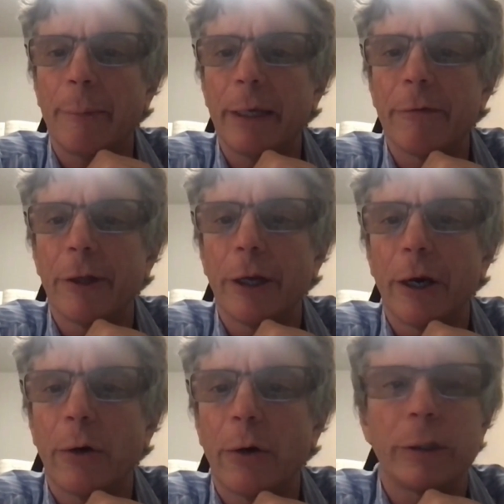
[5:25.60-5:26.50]
Even
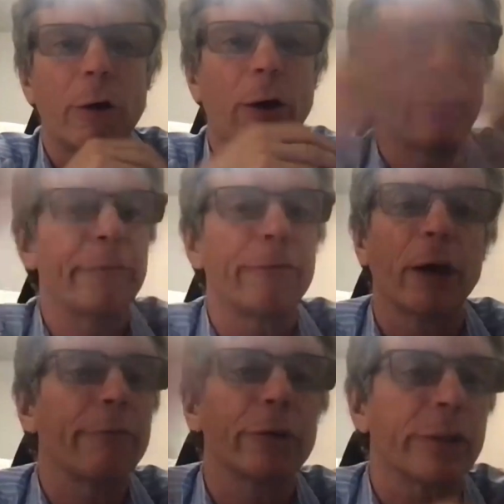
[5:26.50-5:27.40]
though,
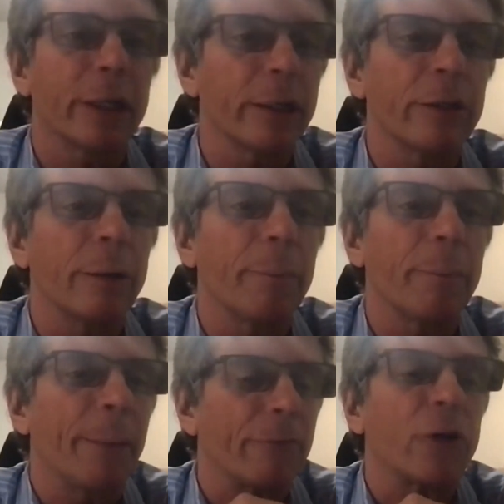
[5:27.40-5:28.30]
I've used it and
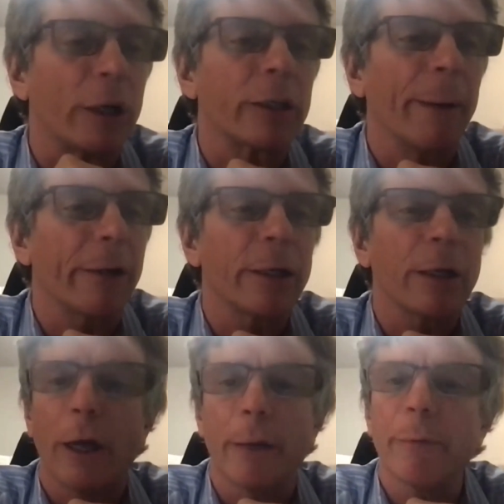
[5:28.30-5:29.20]
people have talked about it a
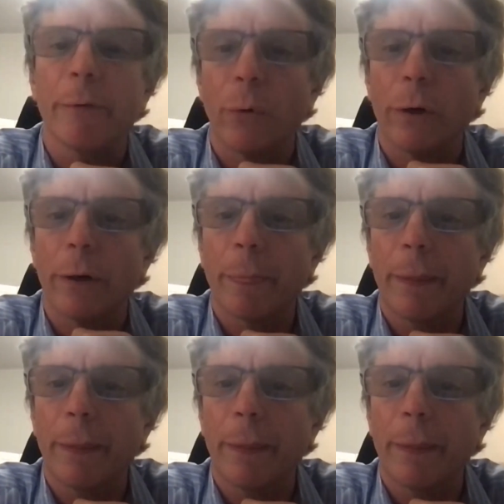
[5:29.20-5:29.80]
lot before.